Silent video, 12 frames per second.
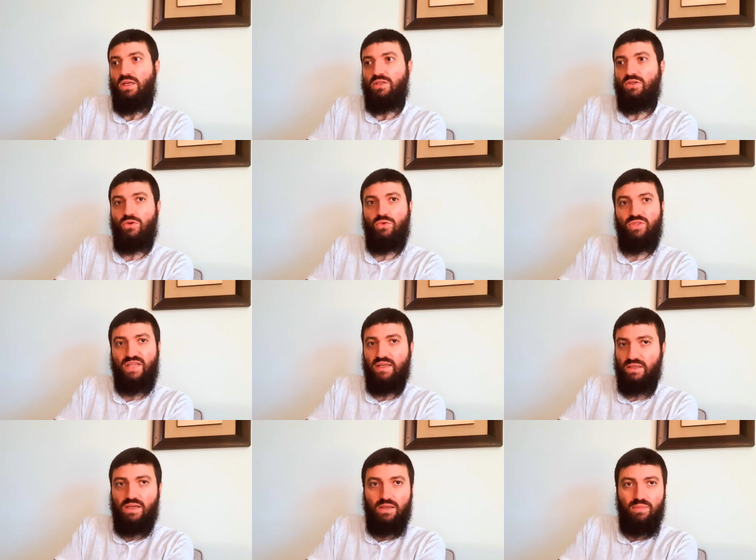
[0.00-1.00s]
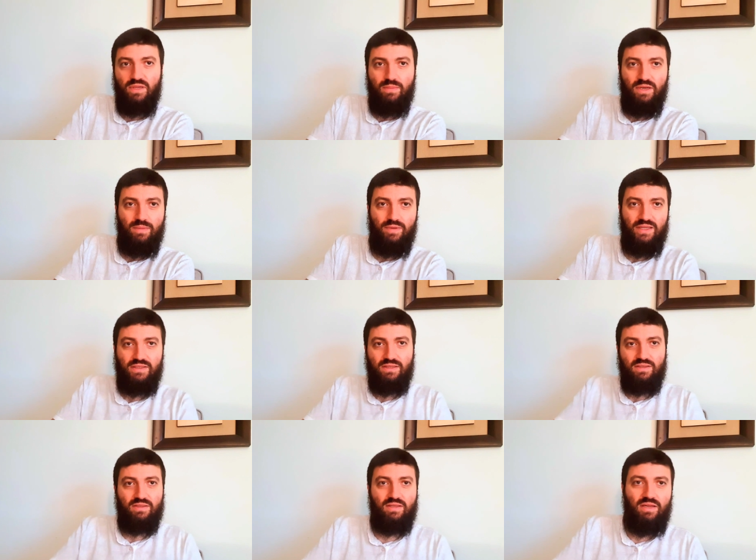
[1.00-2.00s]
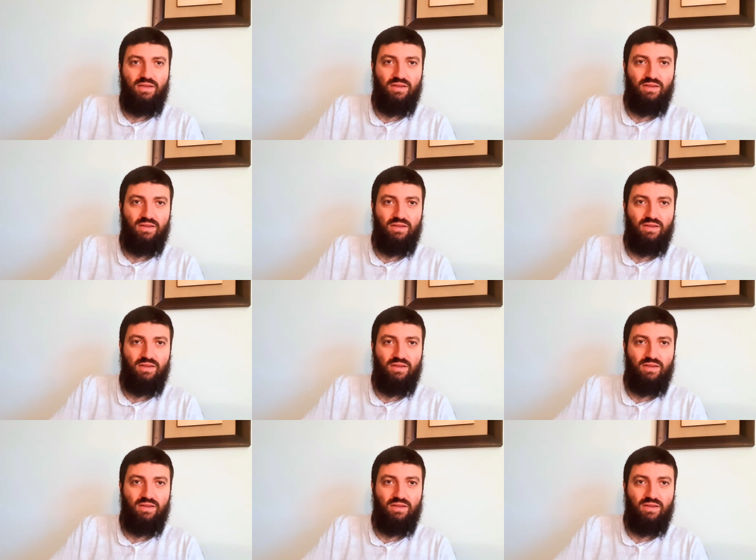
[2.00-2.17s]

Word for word: so Satan can be in many places.